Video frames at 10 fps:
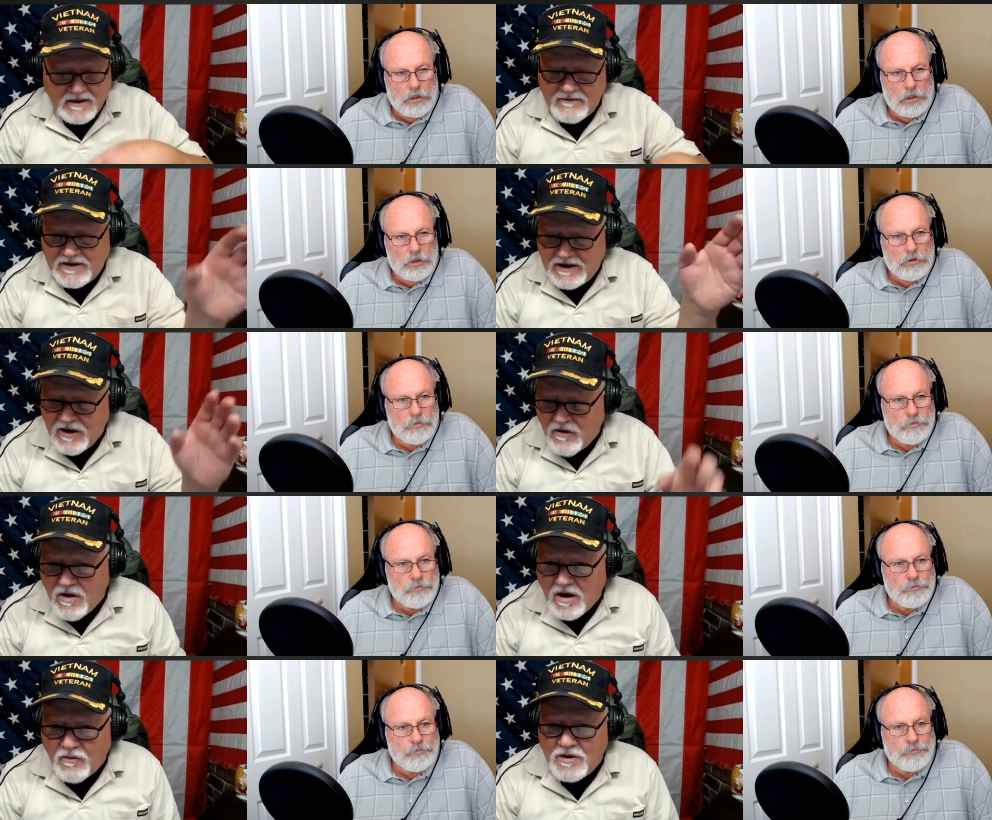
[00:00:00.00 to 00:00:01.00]

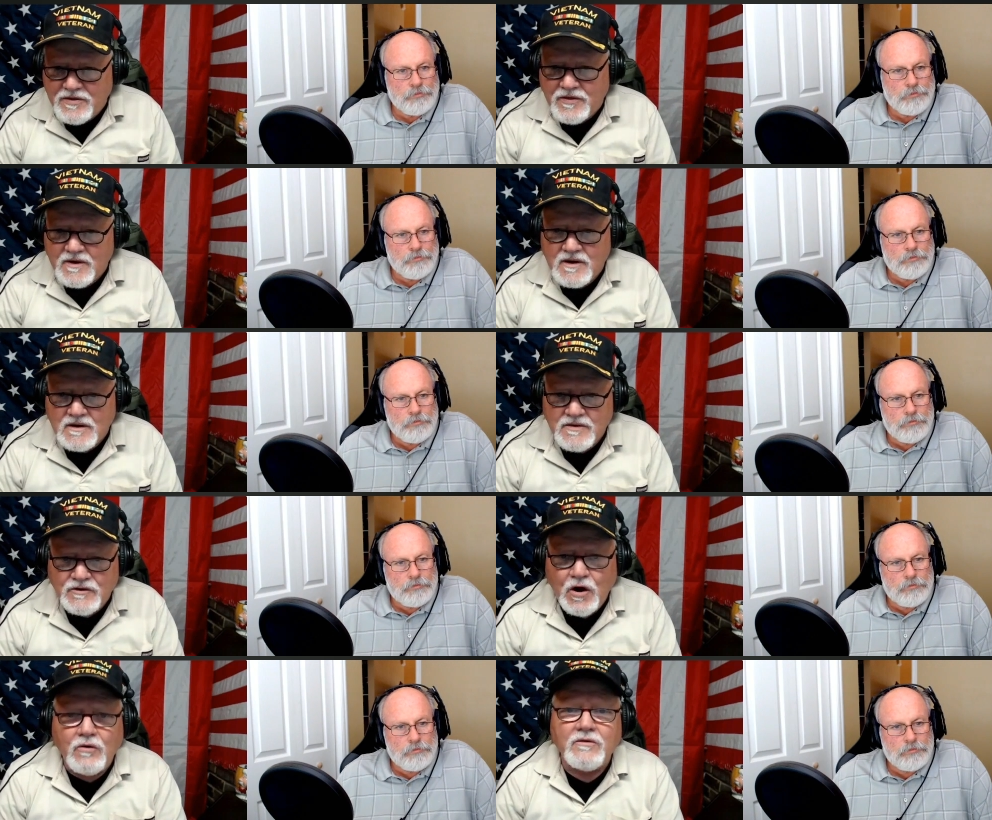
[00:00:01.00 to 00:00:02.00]
Speaker 1: video uh, with uh,
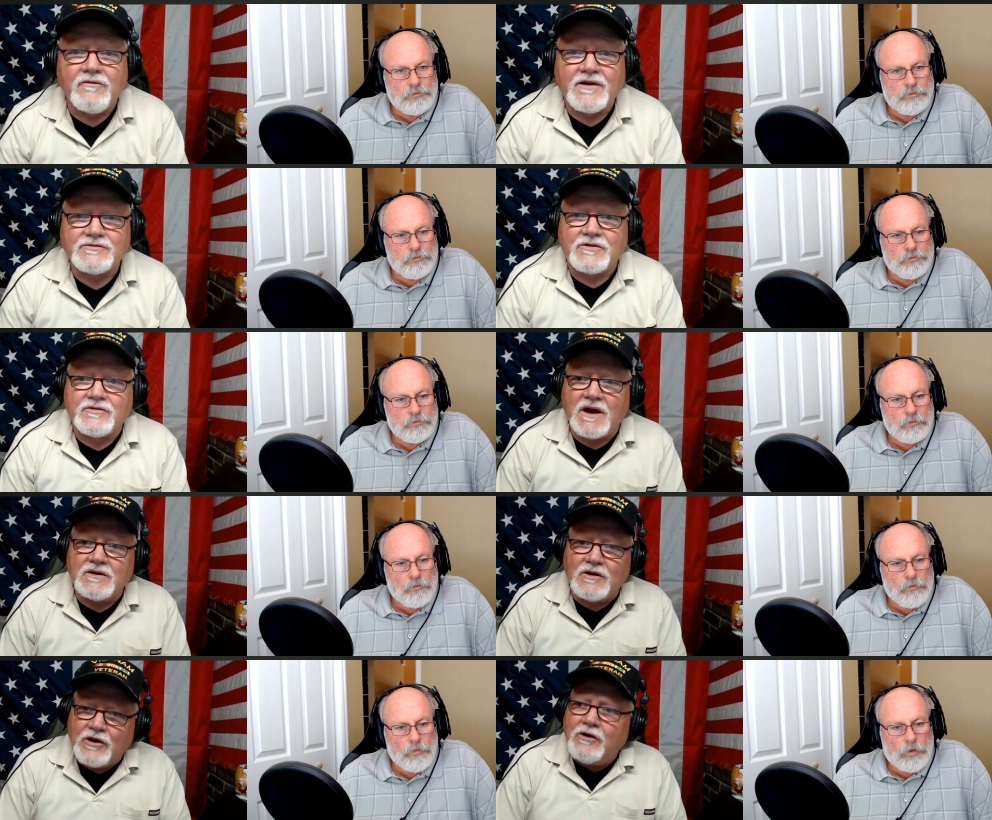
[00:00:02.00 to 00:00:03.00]
the node investor
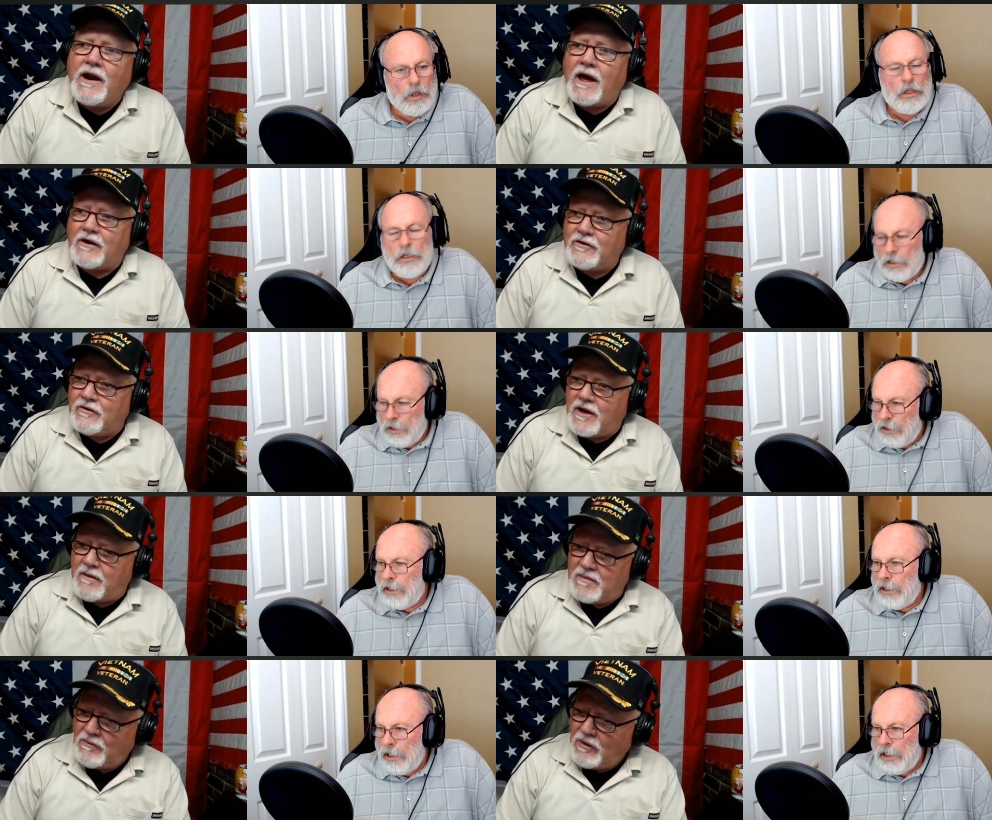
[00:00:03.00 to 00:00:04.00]
trying to learn how to do
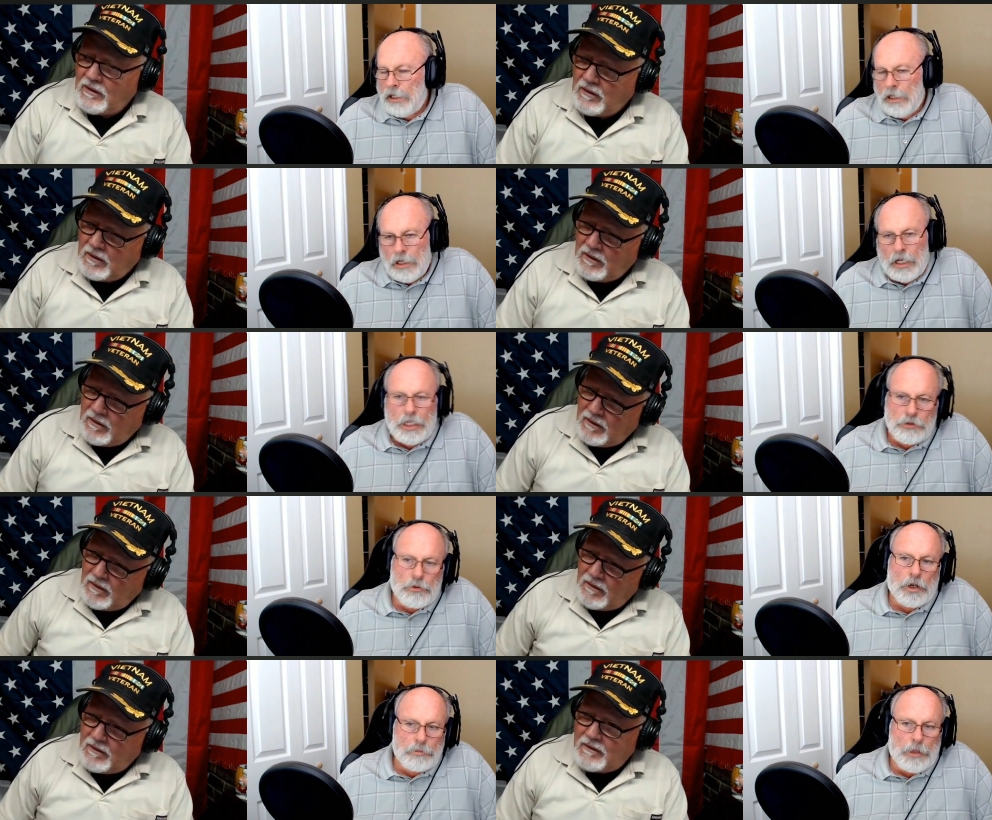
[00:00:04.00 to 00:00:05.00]
that. Remember? And he's
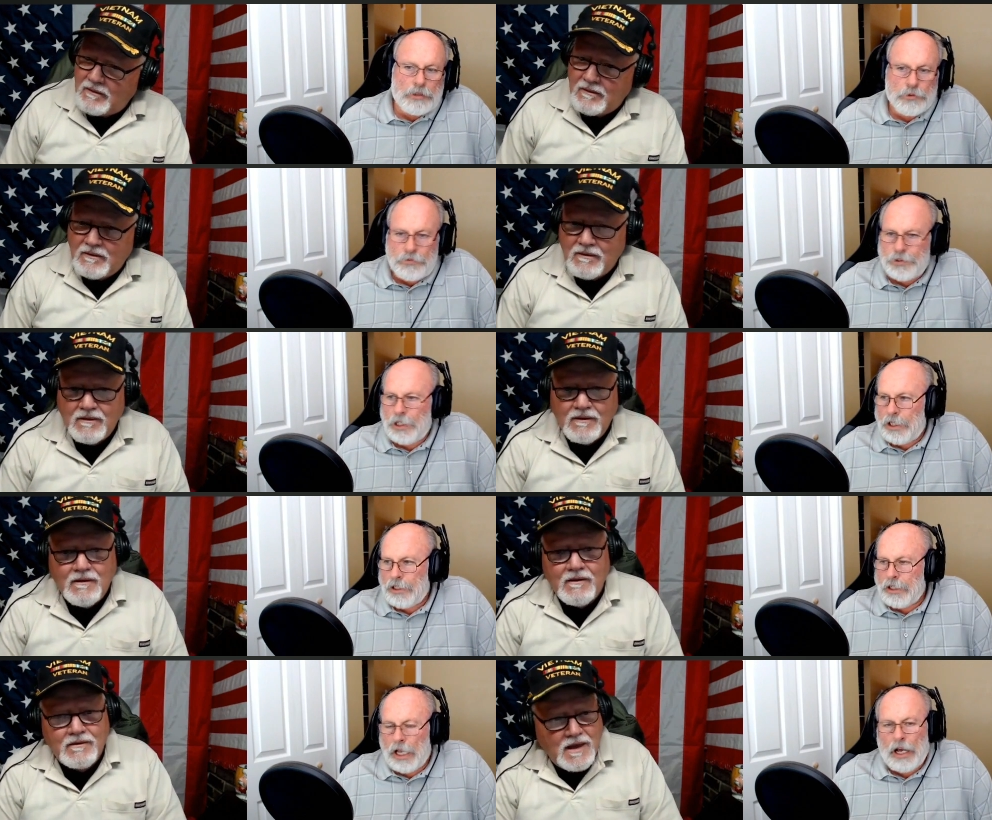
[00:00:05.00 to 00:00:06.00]
one of the best we've seen.
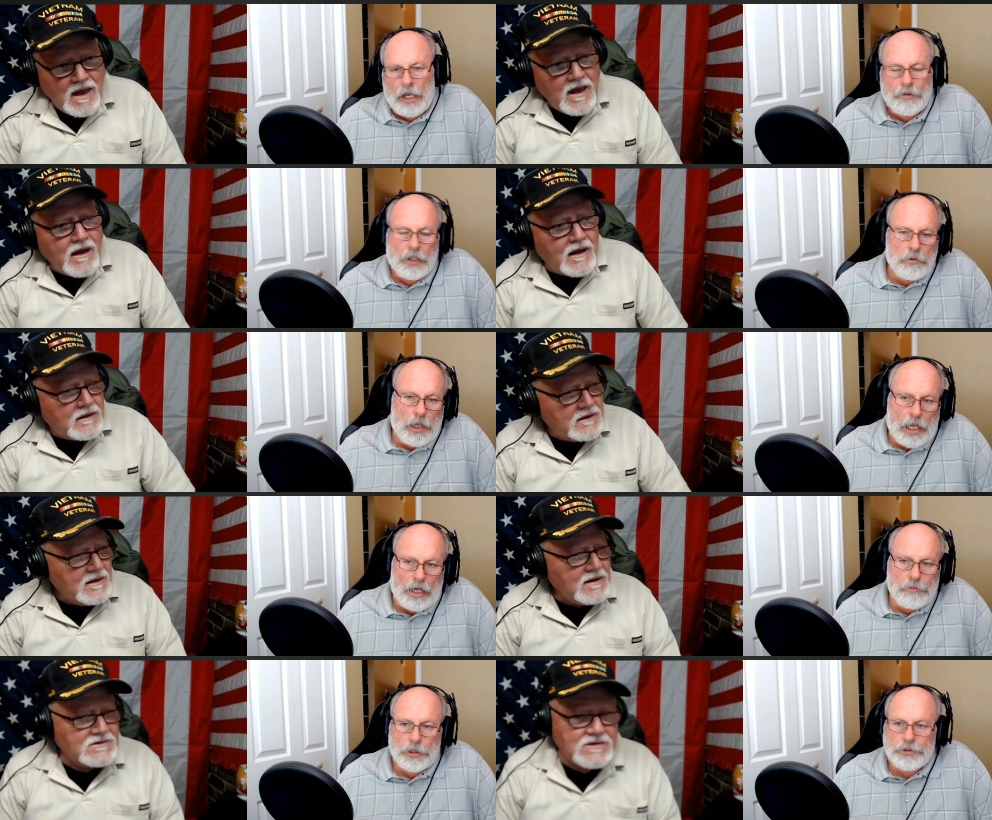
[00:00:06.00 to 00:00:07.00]
Yeah.
Speaker 2: yeah and then we
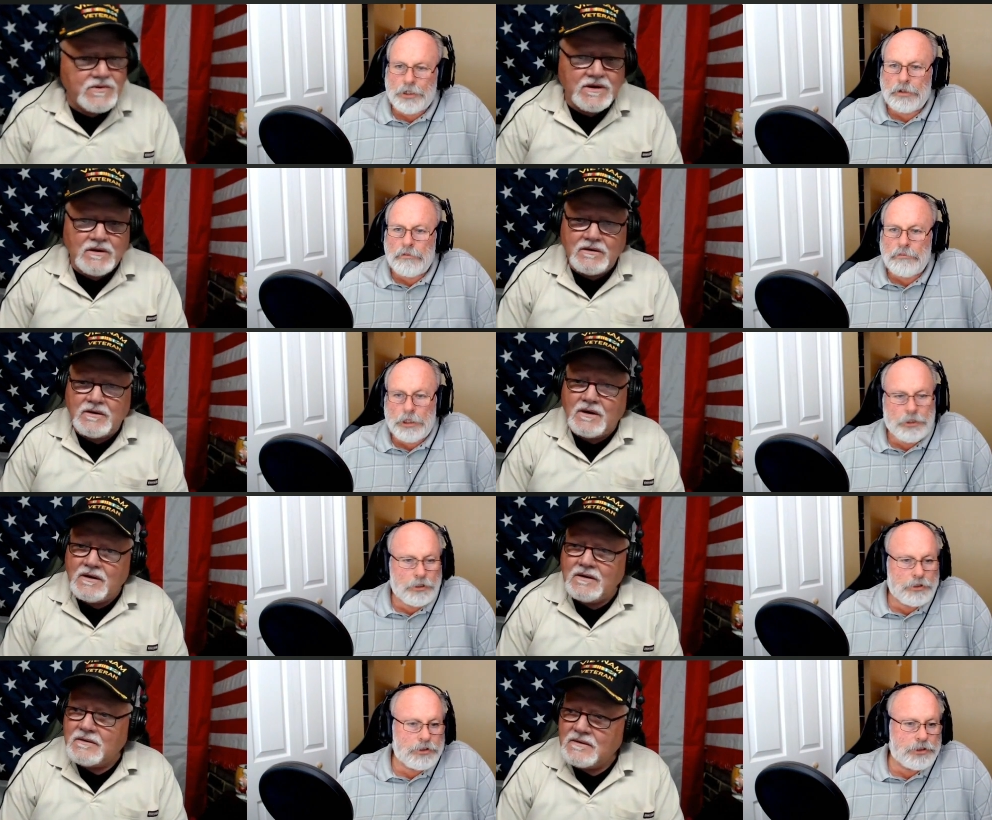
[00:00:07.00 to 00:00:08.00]
had yeah, Mister So we
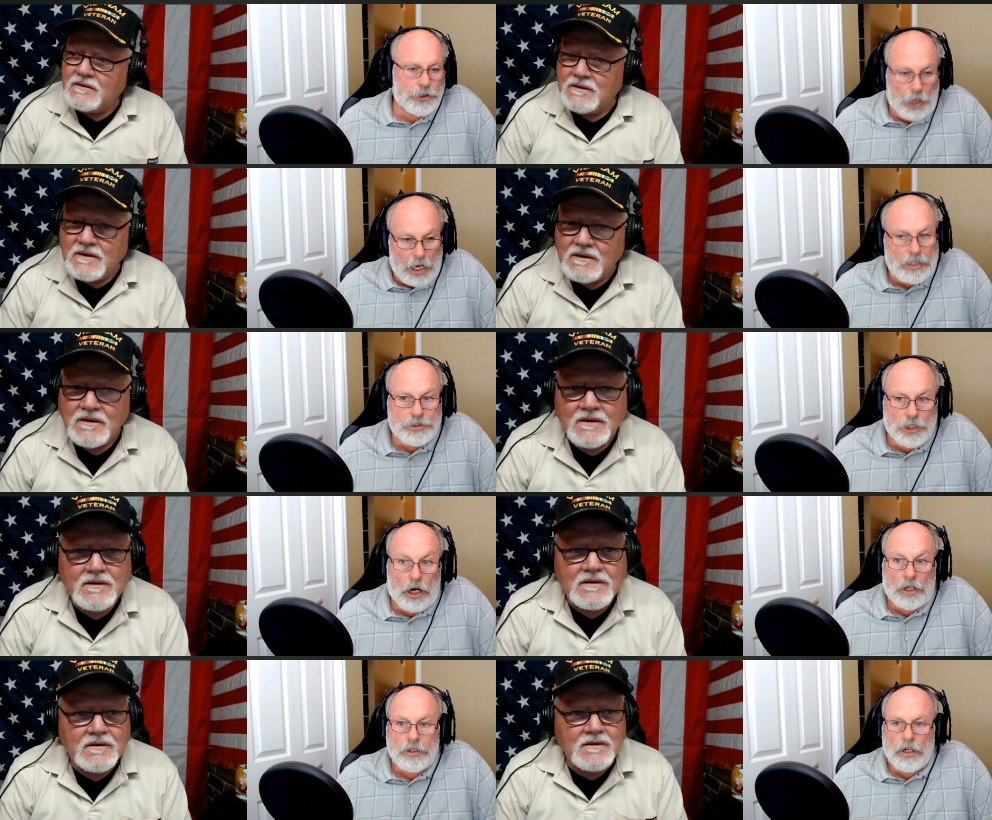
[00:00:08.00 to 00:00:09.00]
Mister Trades
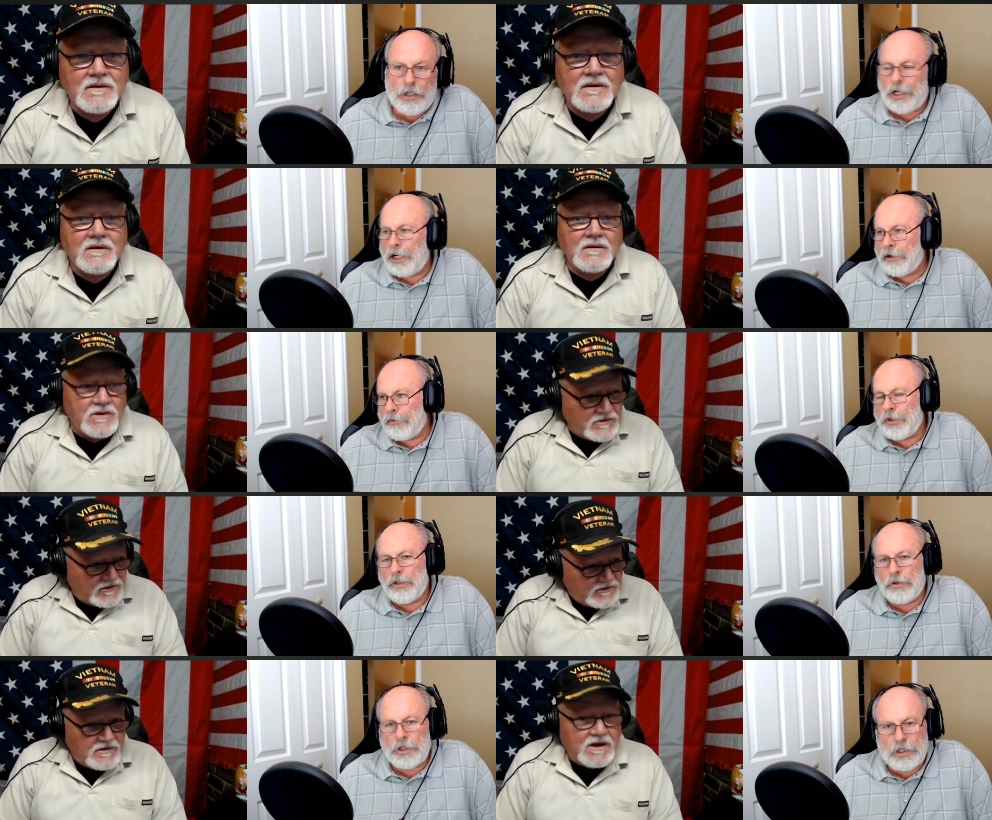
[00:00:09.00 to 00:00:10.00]
on in an
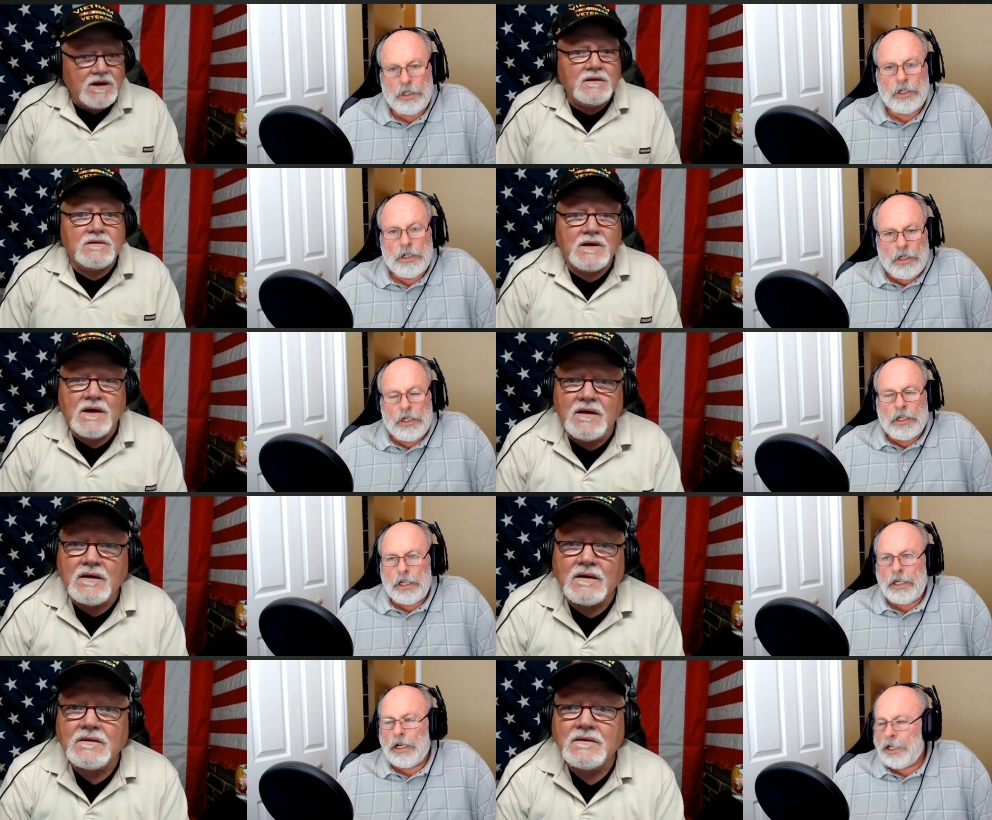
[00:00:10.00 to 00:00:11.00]
interview, Mister Trade, and
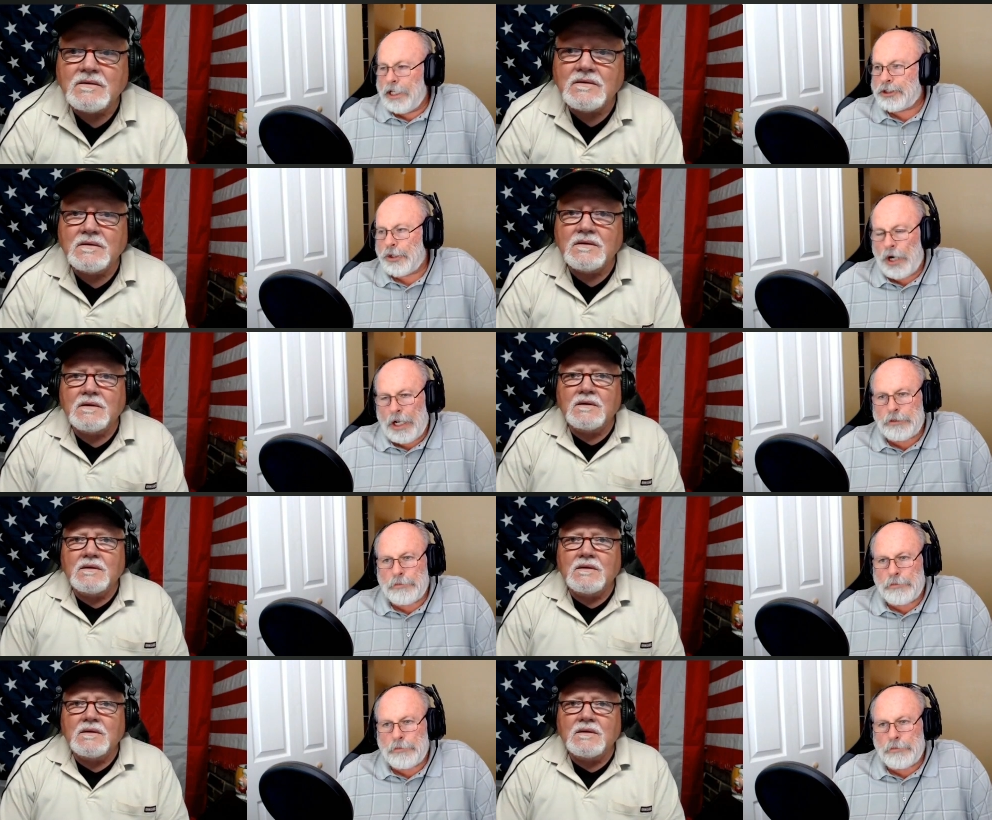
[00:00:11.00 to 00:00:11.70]
yeah. he uh, he trades